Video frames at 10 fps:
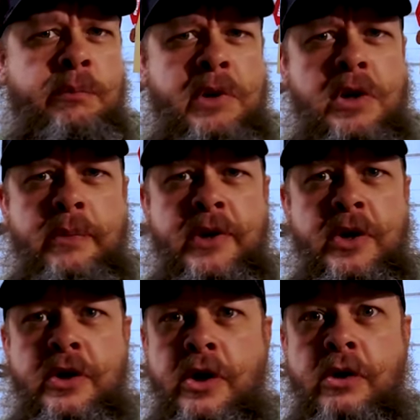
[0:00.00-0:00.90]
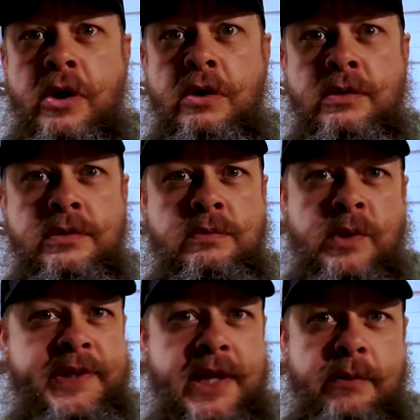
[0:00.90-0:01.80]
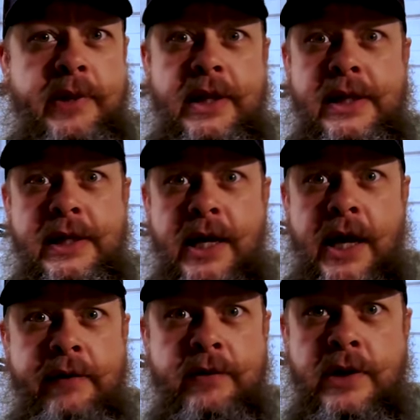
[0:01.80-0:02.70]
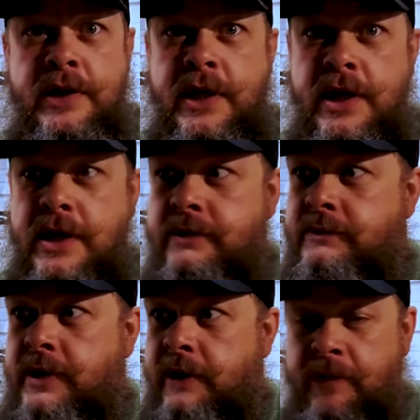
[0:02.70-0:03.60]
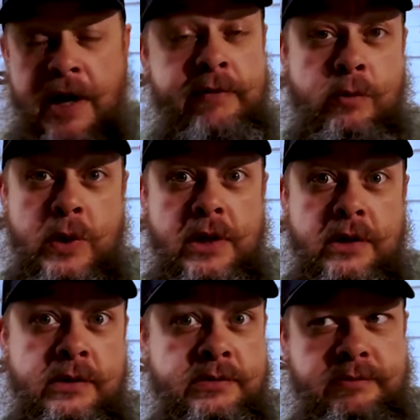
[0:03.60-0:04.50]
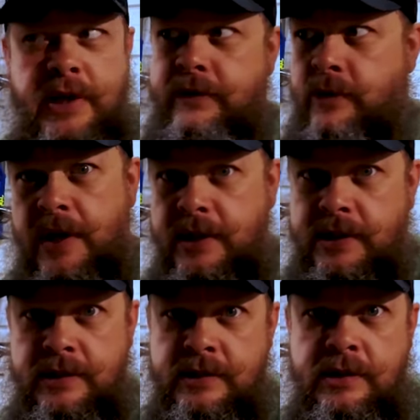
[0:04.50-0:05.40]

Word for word: build up an enduro. What that'll be, I have no idea, and if I ever will, I have no idea.